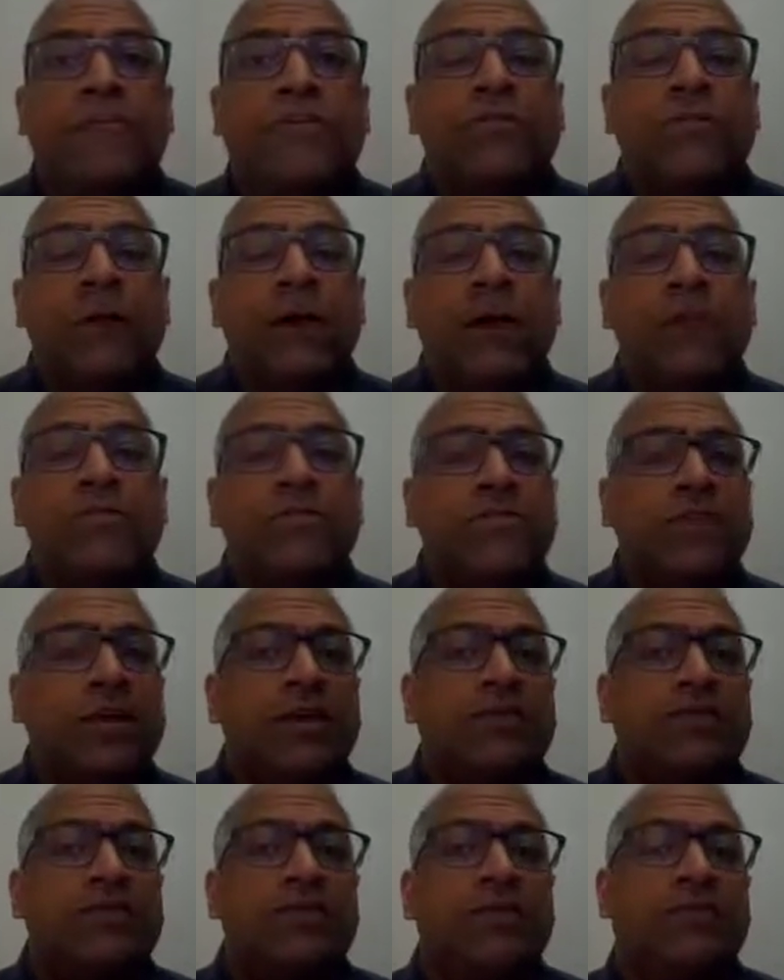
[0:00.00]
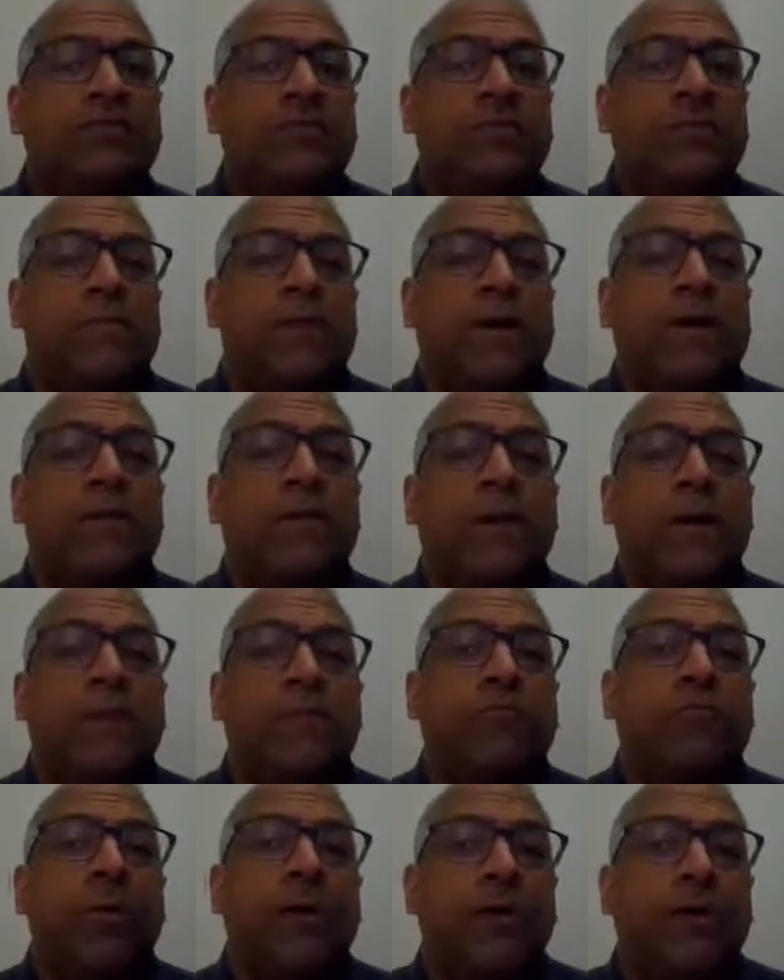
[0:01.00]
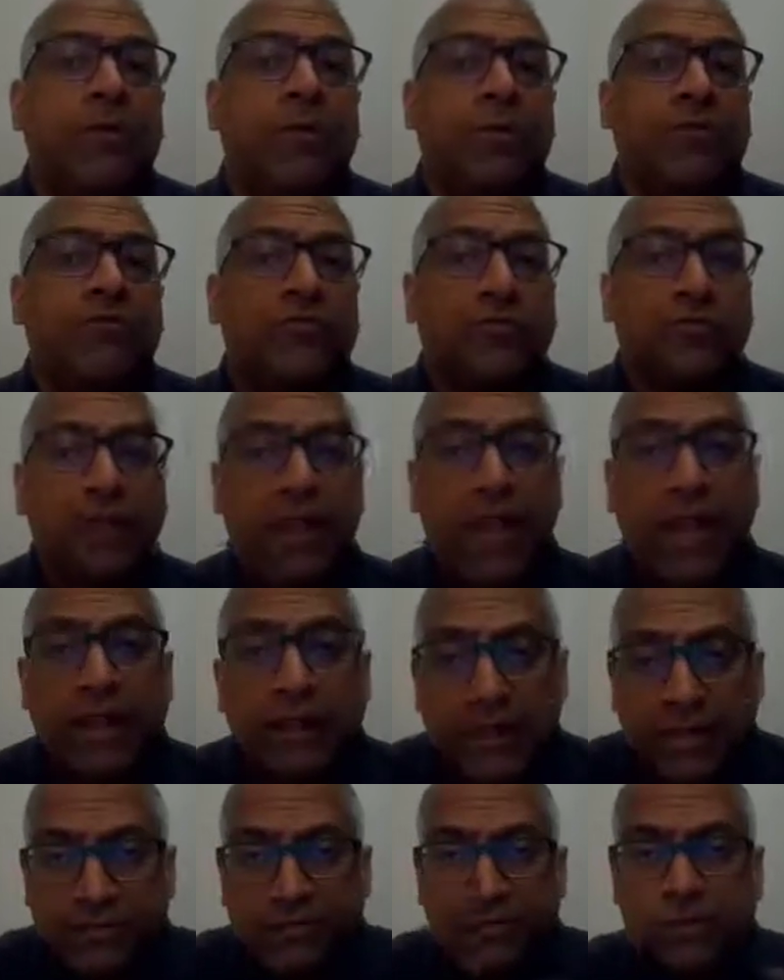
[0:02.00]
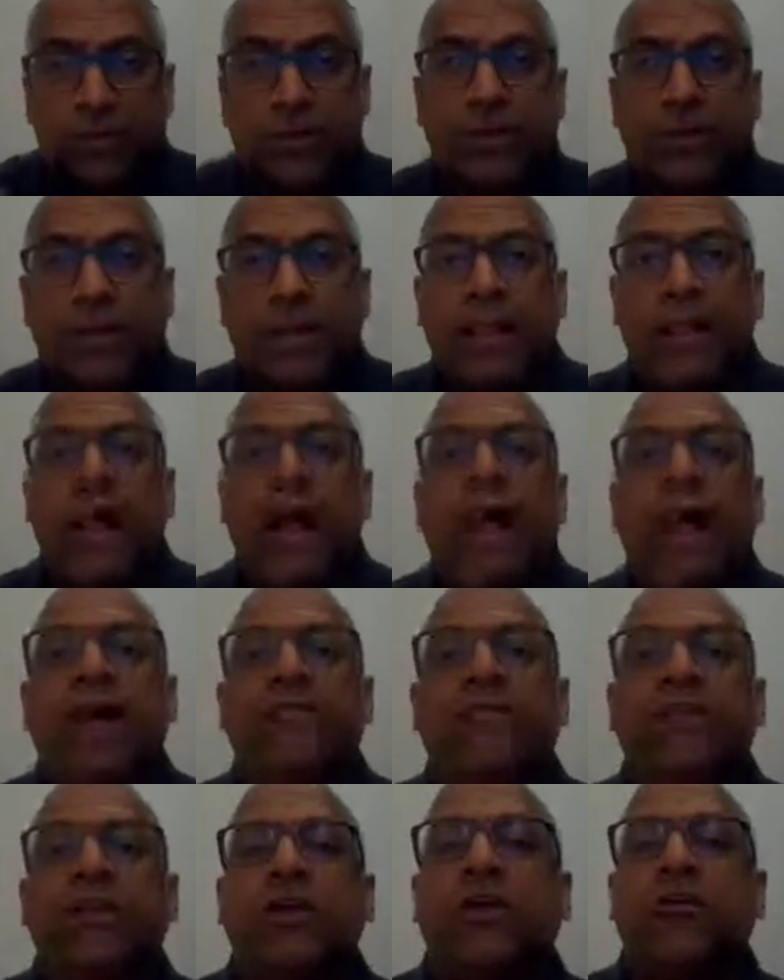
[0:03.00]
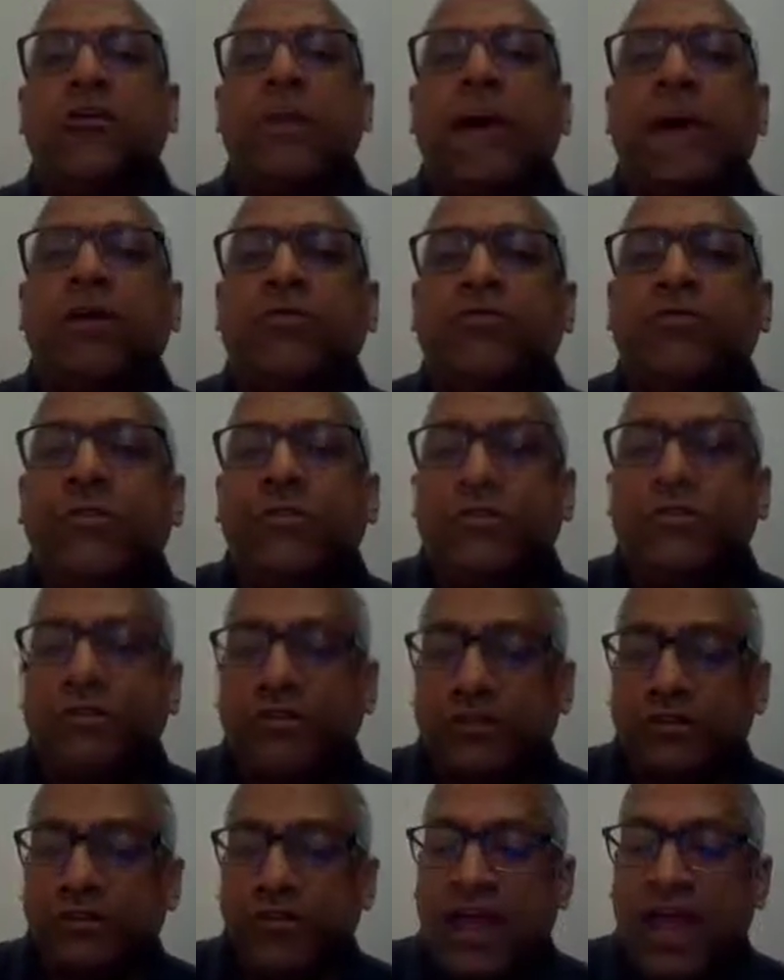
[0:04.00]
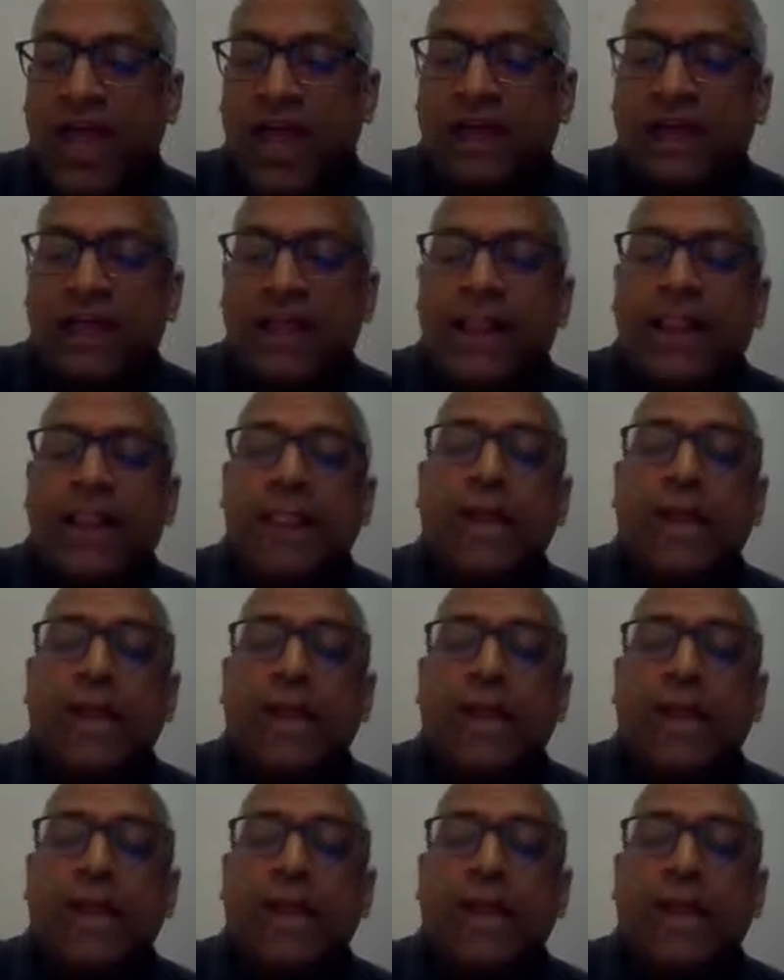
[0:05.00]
So isolation isn't about kind of running away from reality. It's about having your boundaries intact.